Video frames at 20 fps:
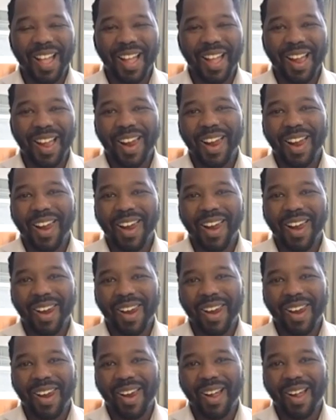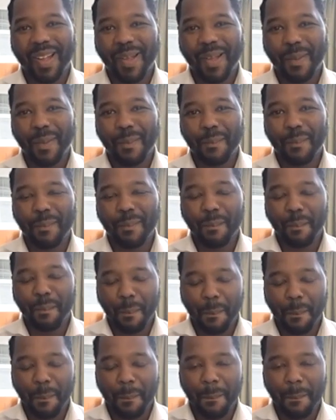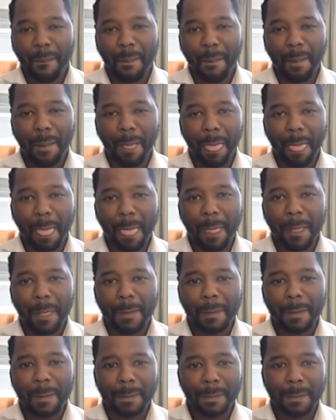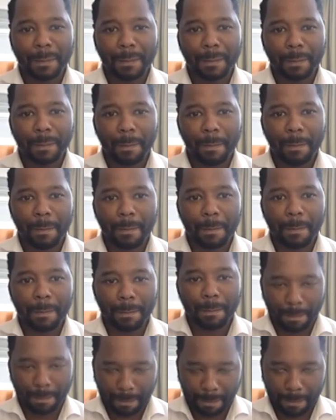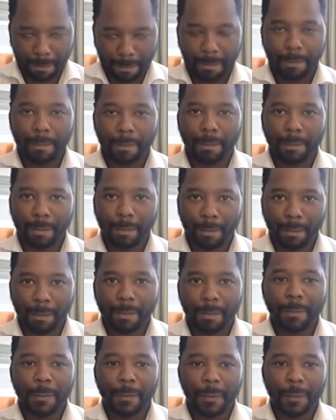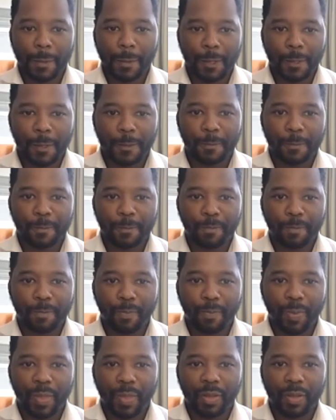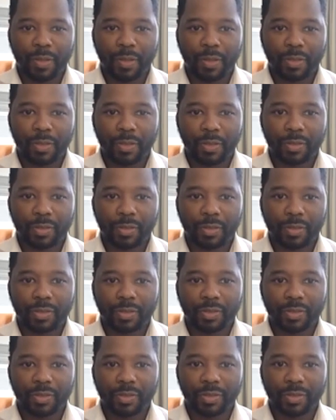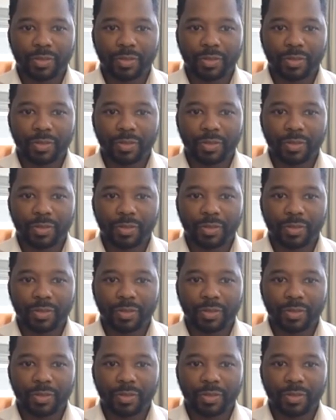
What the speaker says: [no speech]